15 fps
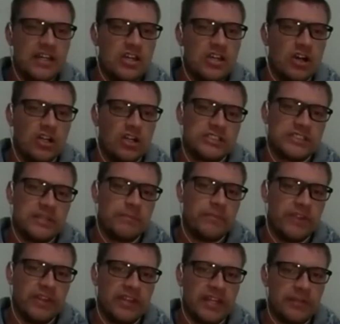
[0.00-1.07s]
on
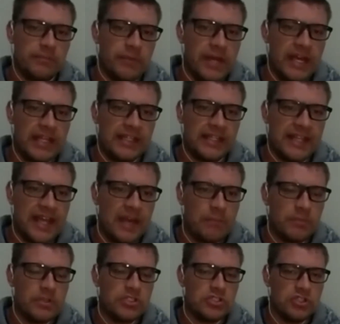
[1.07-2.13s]
something that bad that
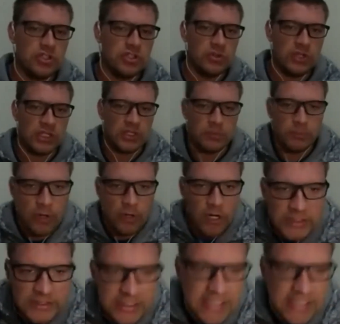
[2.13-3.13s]
happened to you in the past,